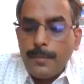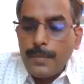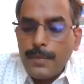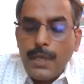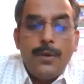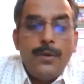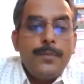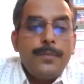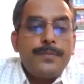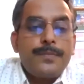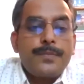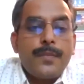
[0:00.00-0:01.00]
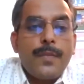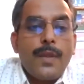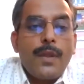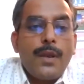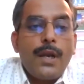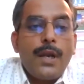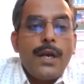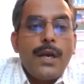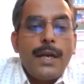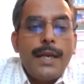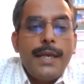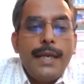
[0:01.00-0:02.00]
Now,
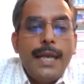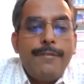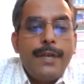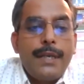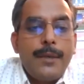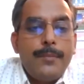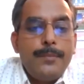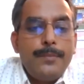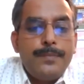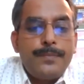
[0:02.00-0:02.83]
again, I will come